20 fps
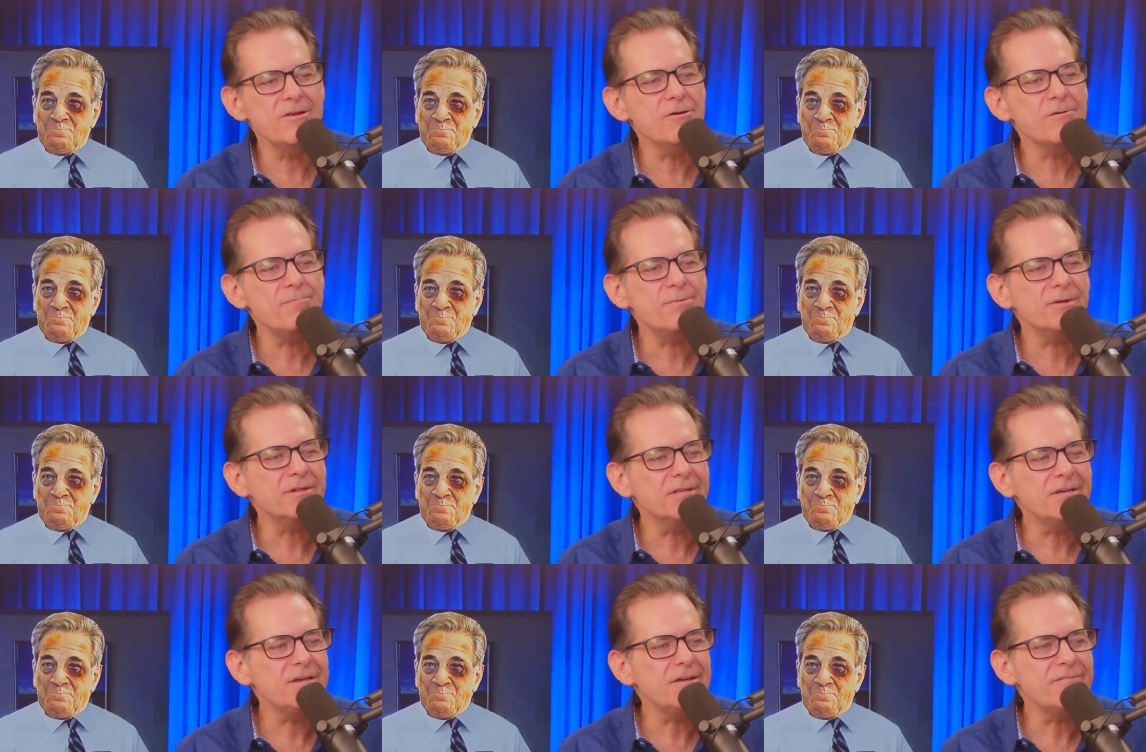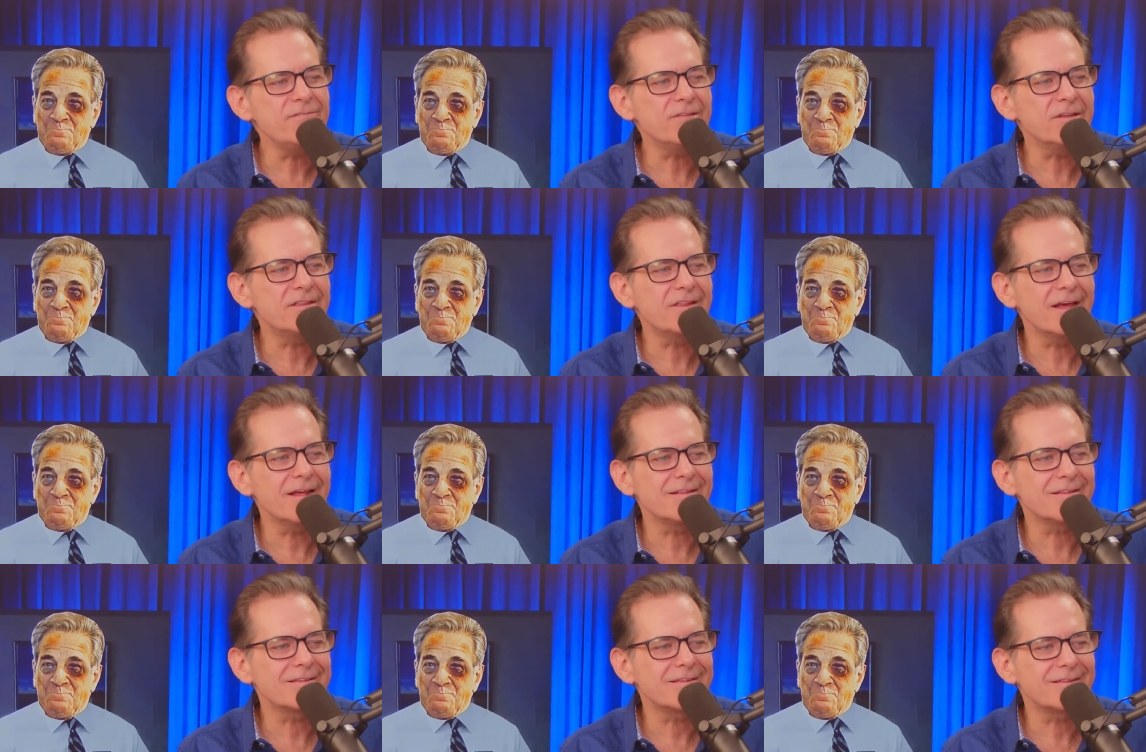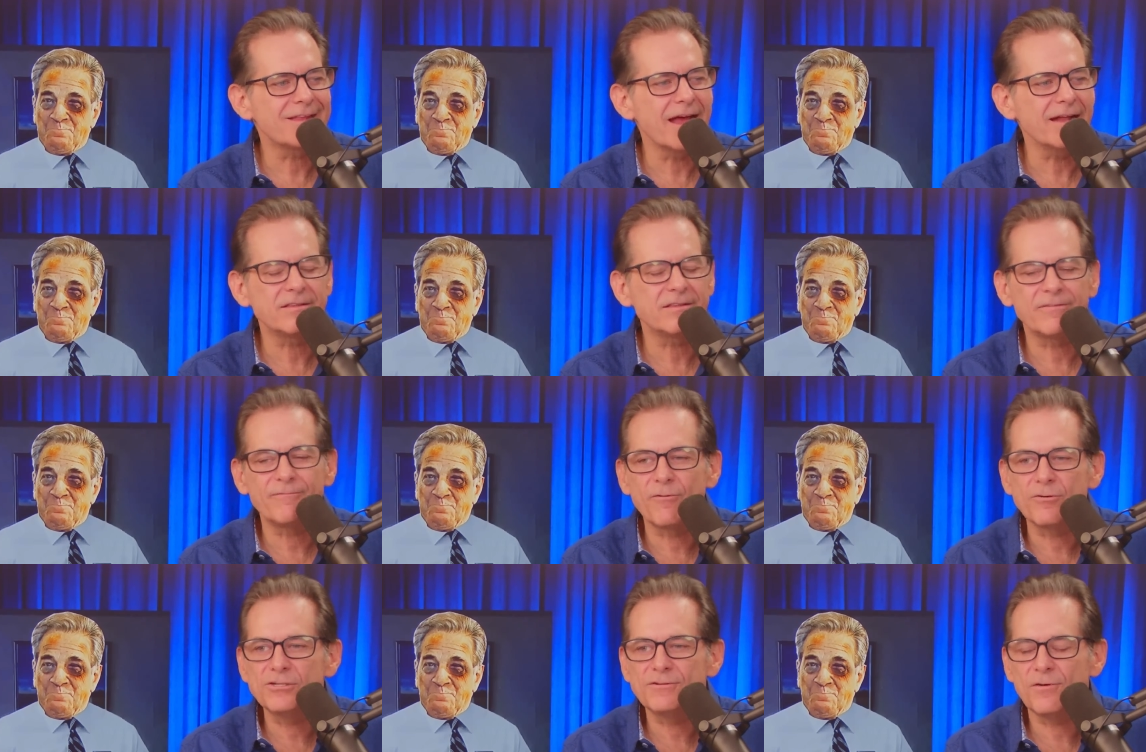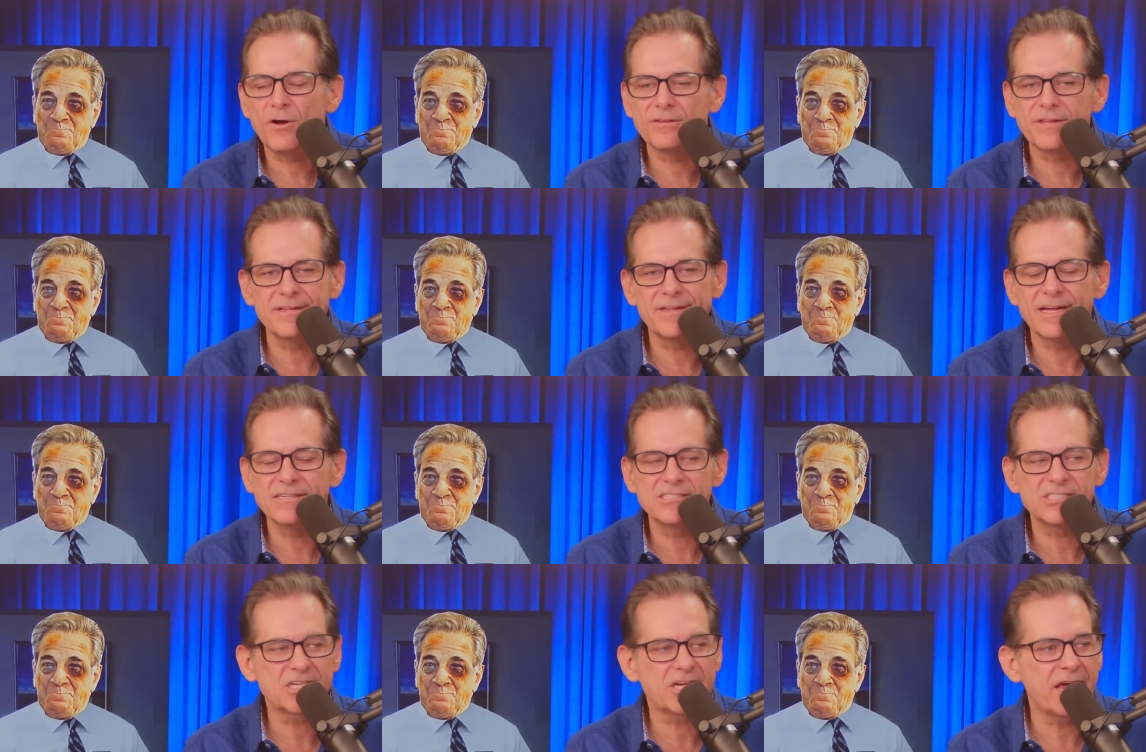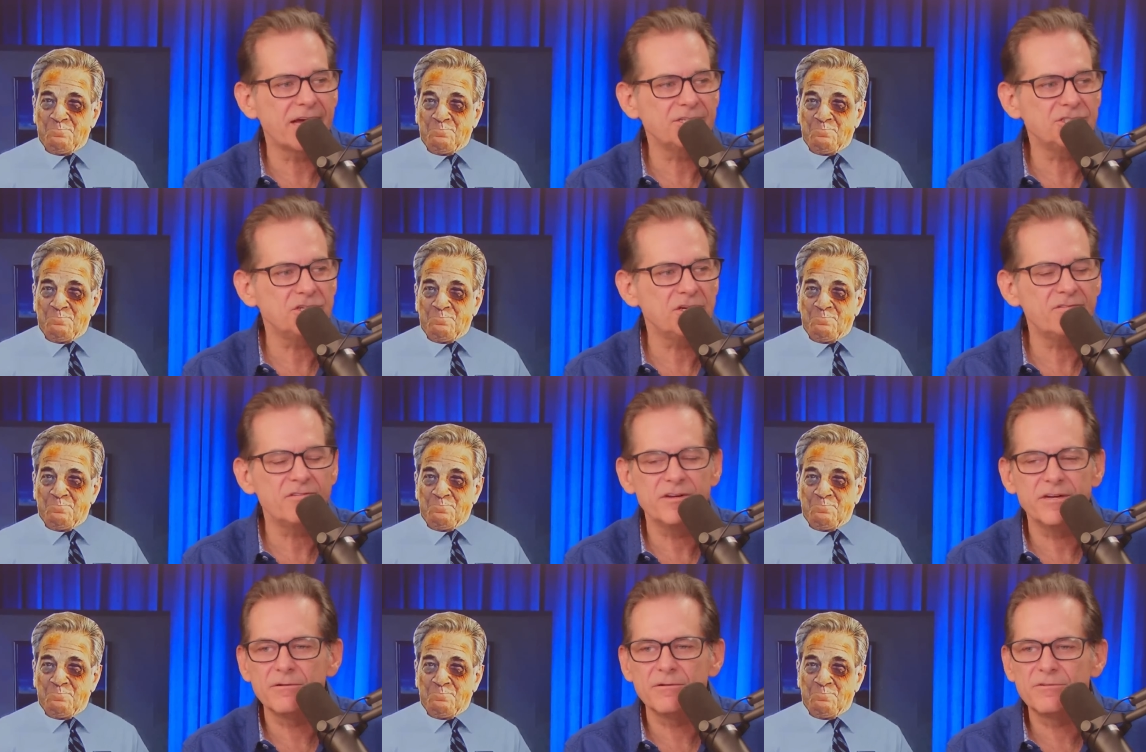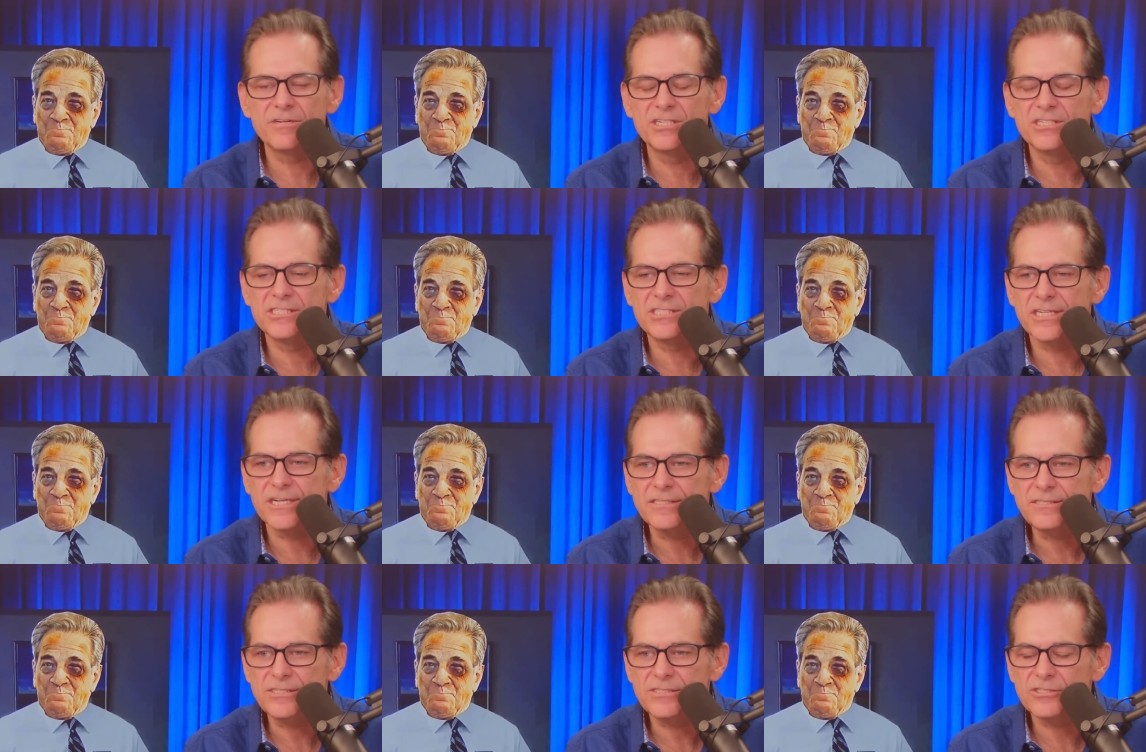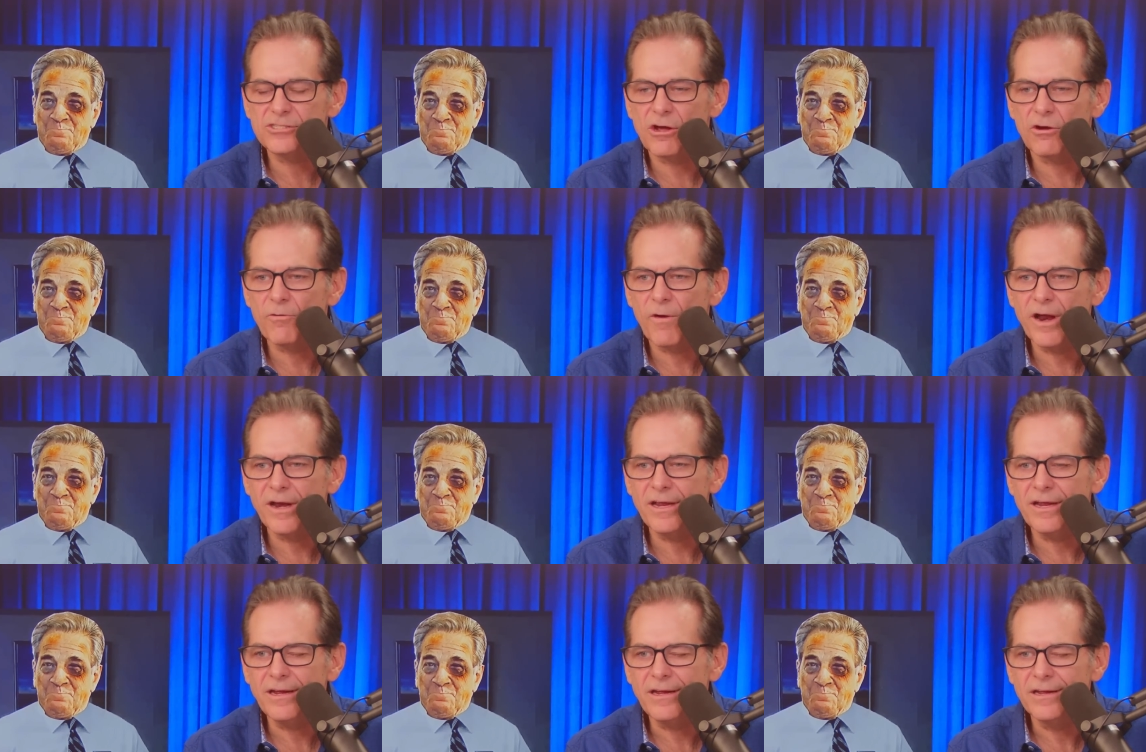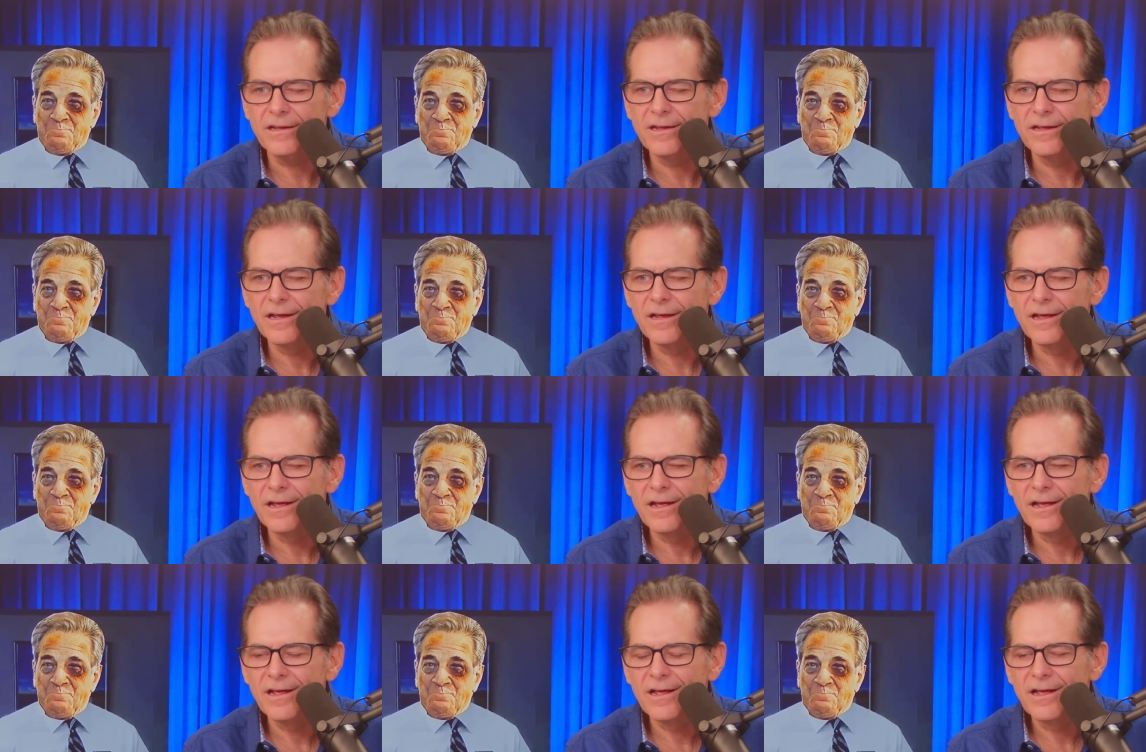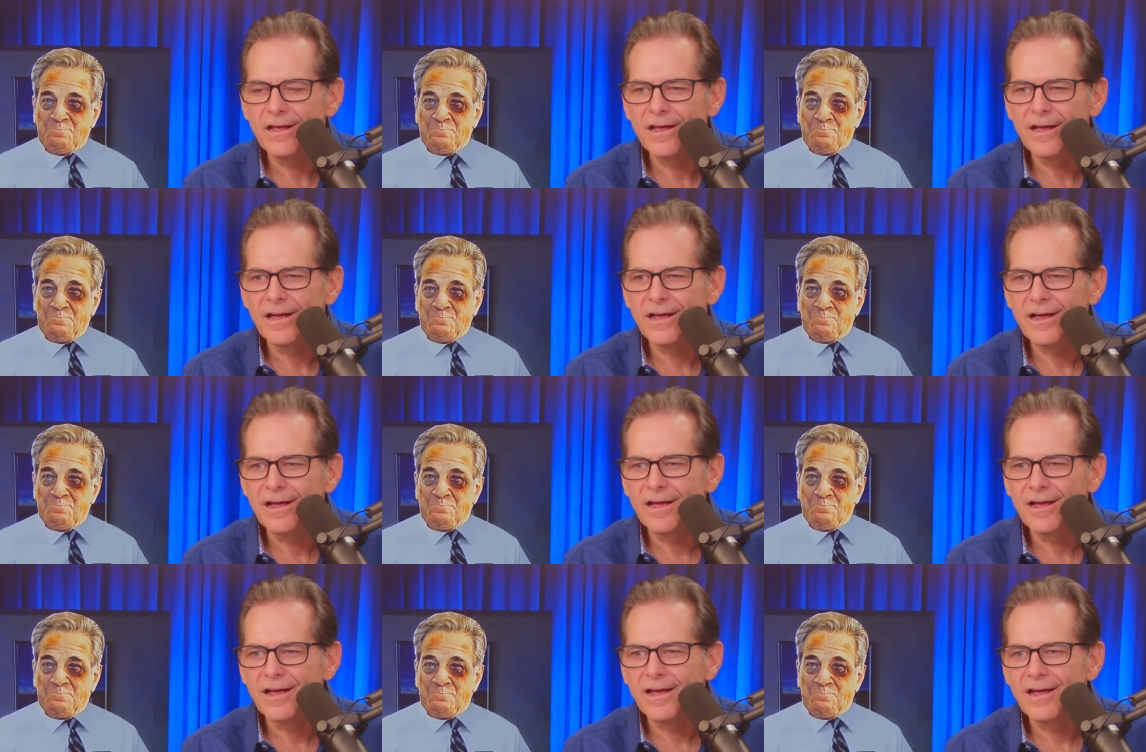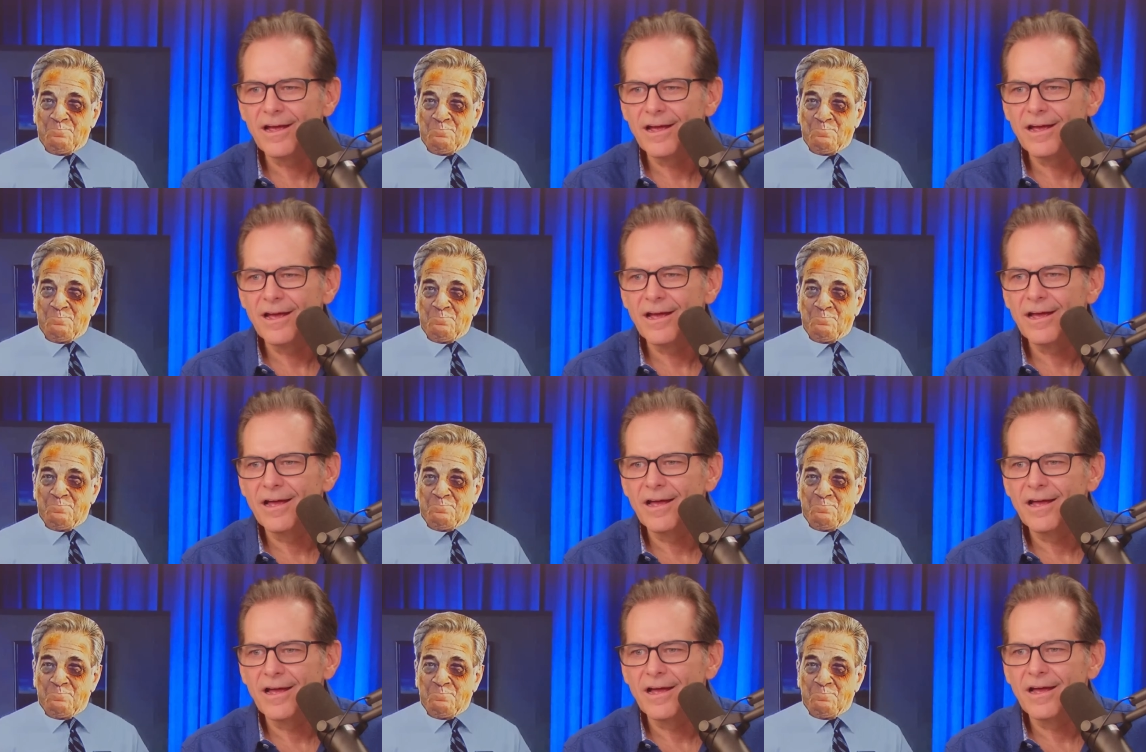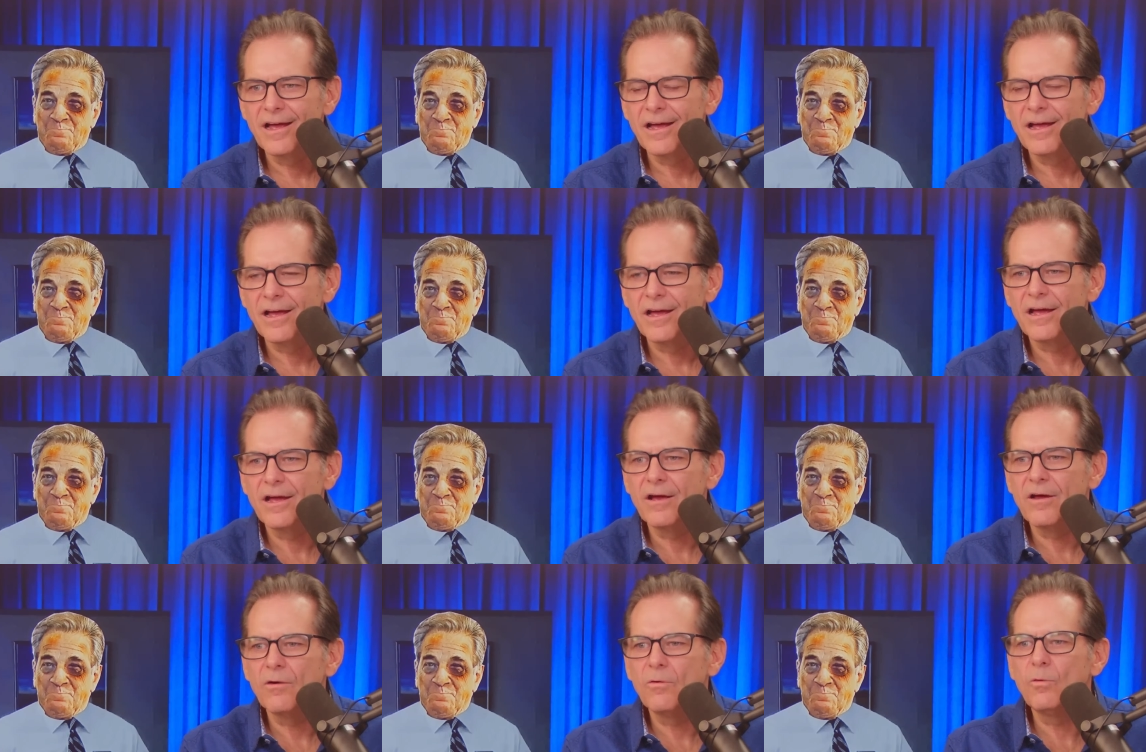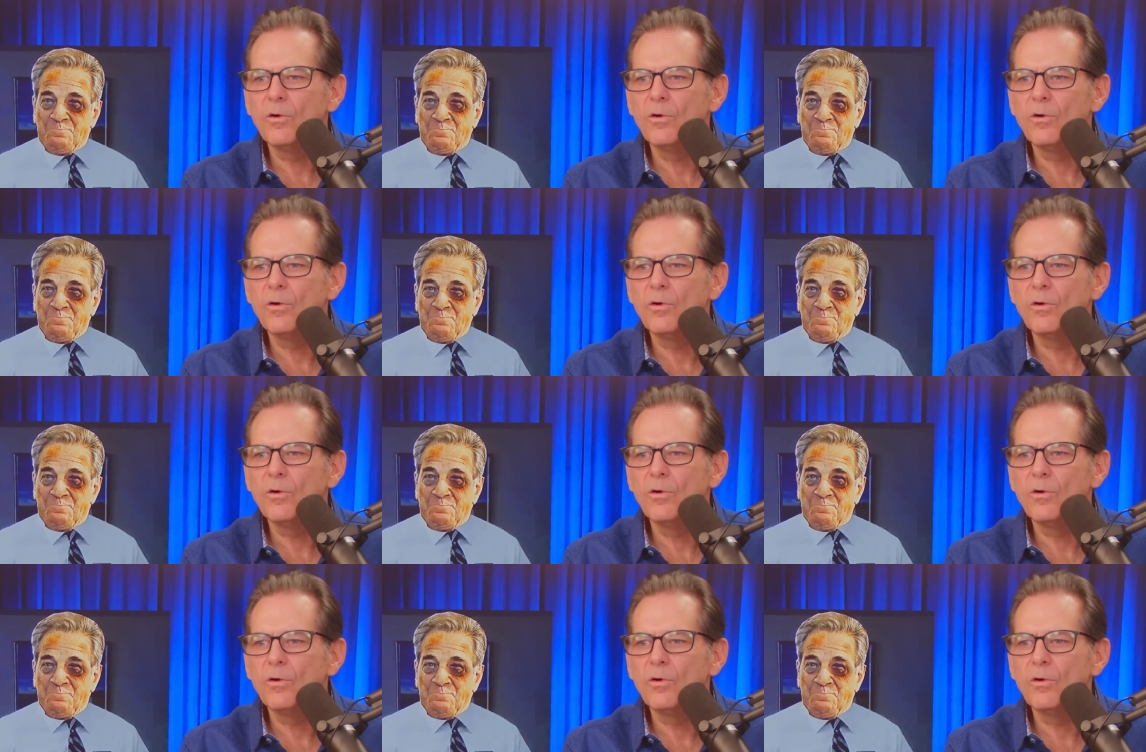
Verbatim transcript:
Speaker 1: you believe that that that first of all that that sketch even exists already? Yeah, because the Simpsons thing, I now understand that.